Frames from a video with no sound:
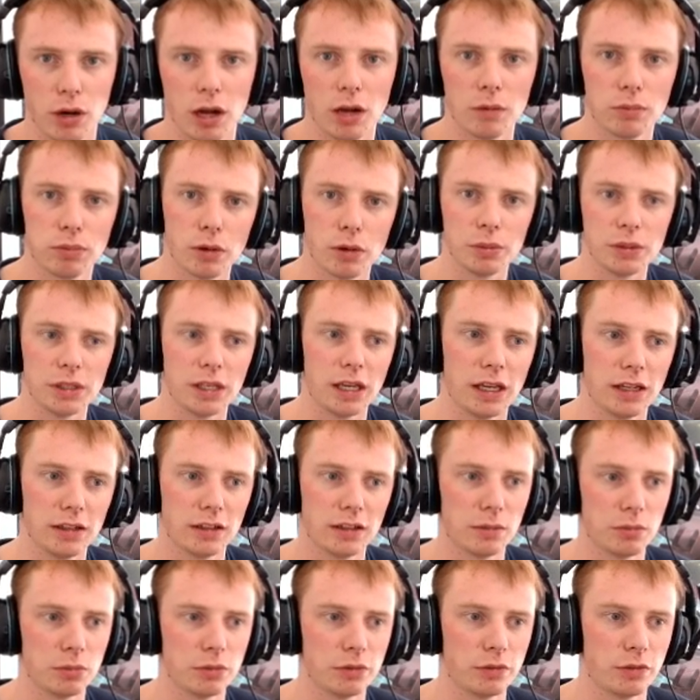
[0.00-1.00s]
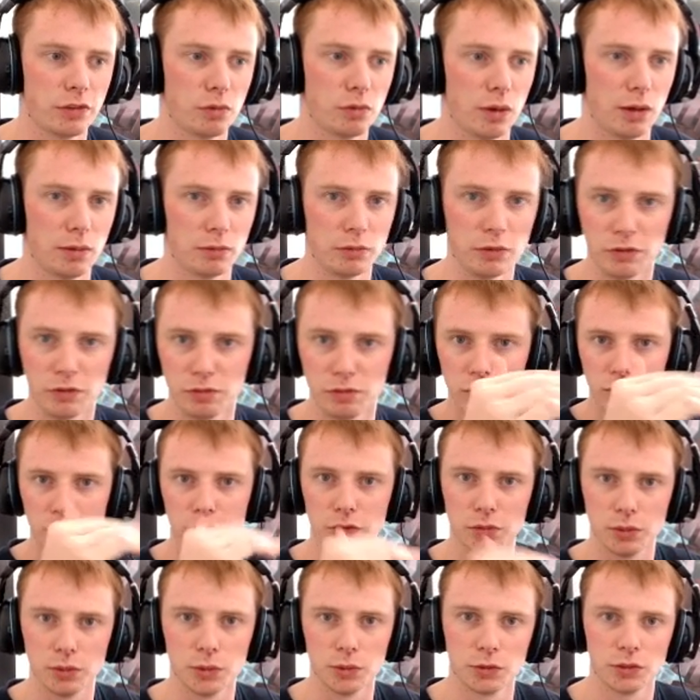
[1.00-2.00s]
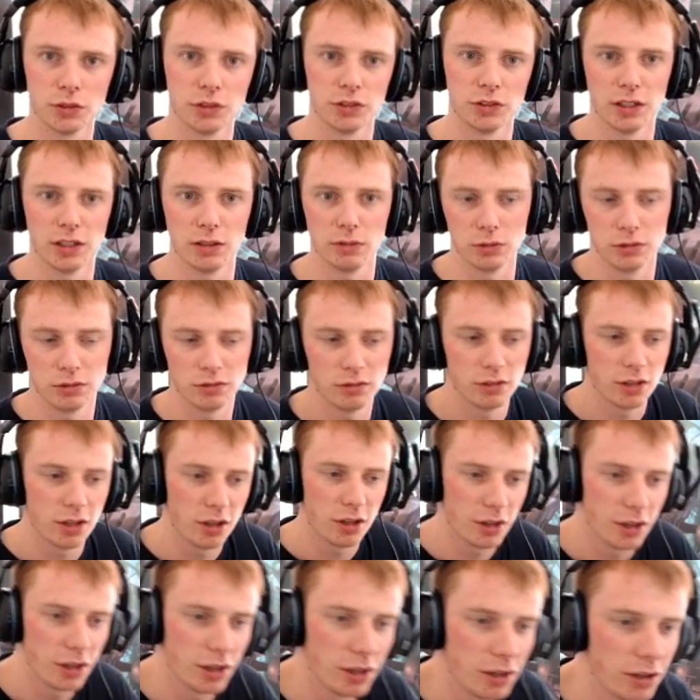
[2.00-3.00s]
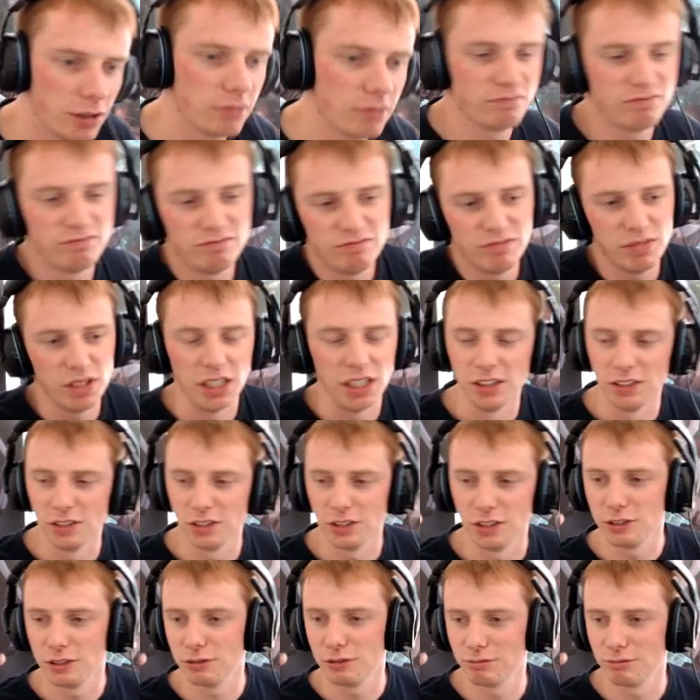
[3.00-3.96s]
probably end up with the one with multiple, because that would be easier.